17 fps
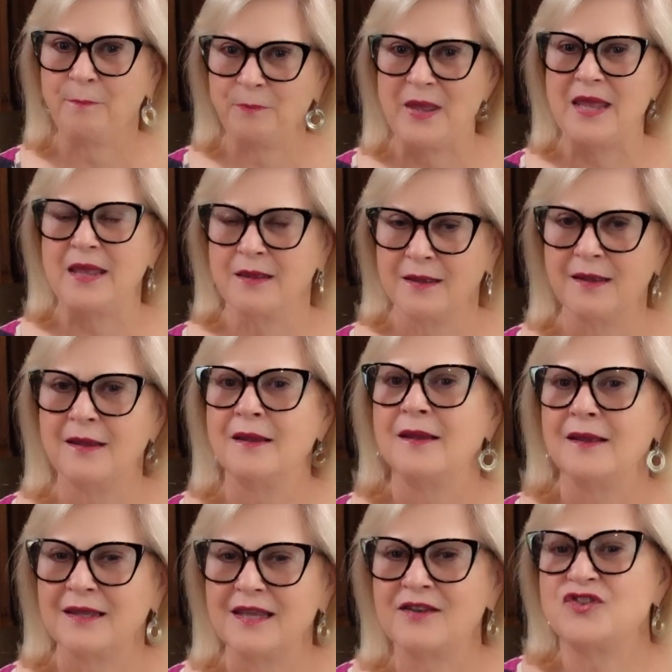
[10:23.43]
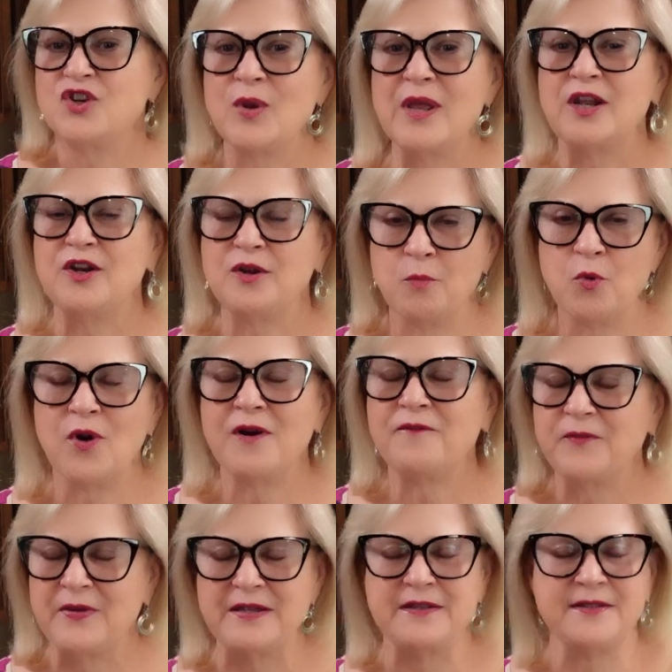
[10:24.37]
Yeah, it does. It gives you
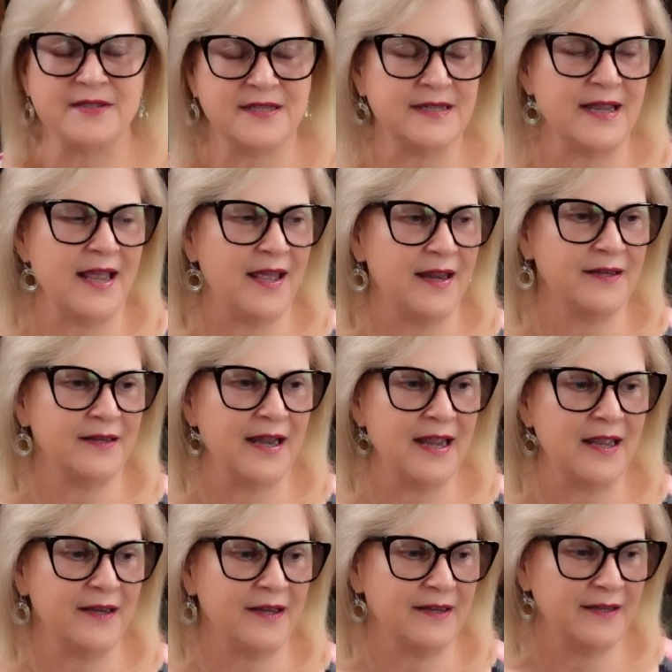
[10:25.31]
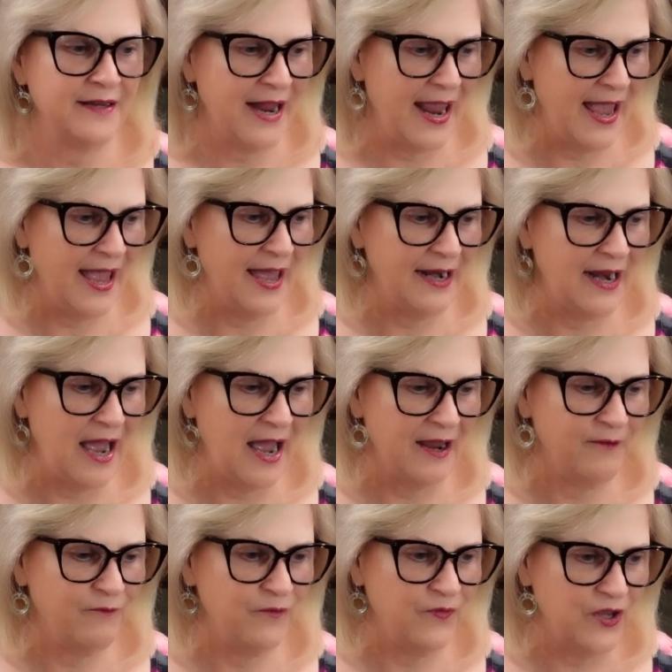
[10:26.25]
endorphins, yeah. and and and
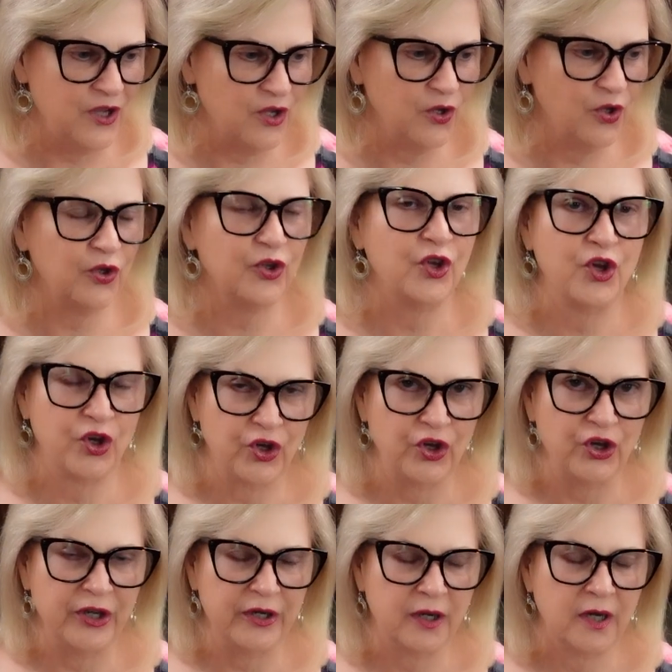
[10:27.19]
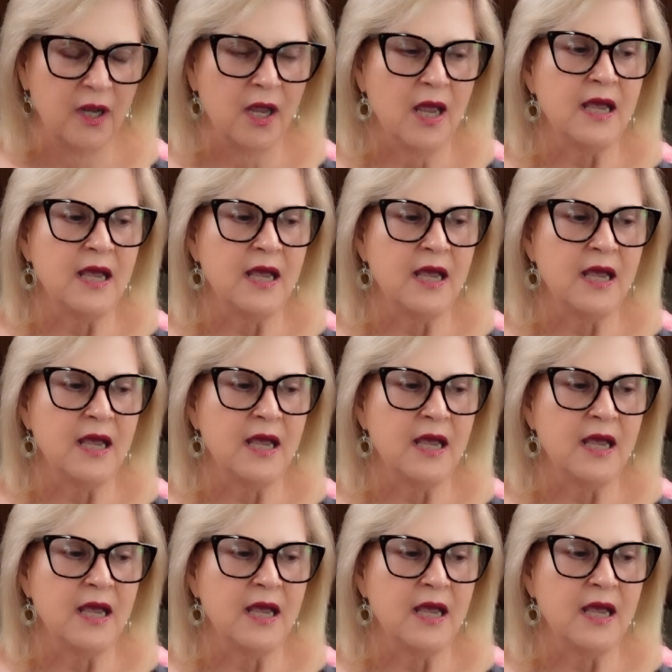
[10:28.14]
I feel good.